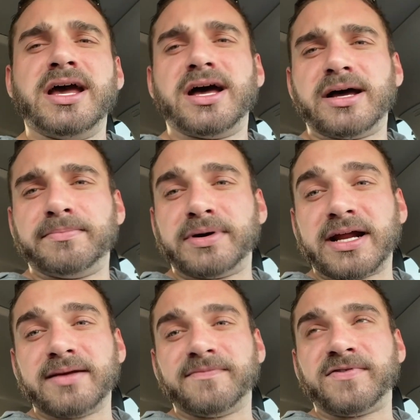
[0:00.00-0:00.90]
But
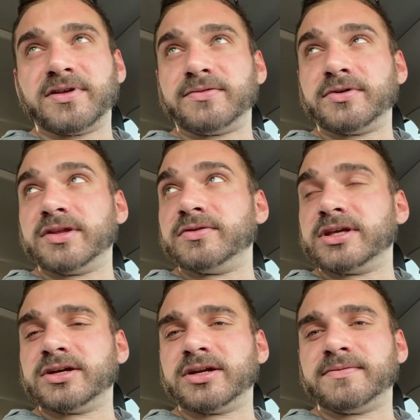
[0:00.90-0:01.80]
I am feeling really,
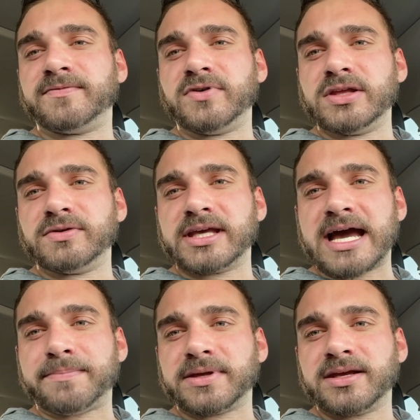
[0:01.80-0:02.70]
really good and really, really
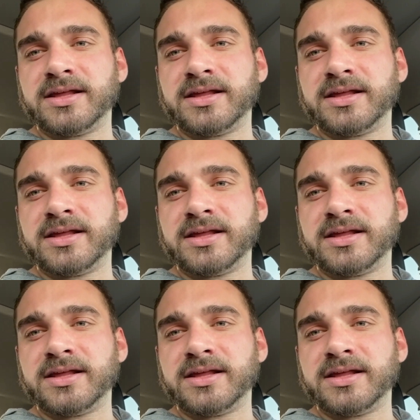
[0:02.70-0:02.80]
happy.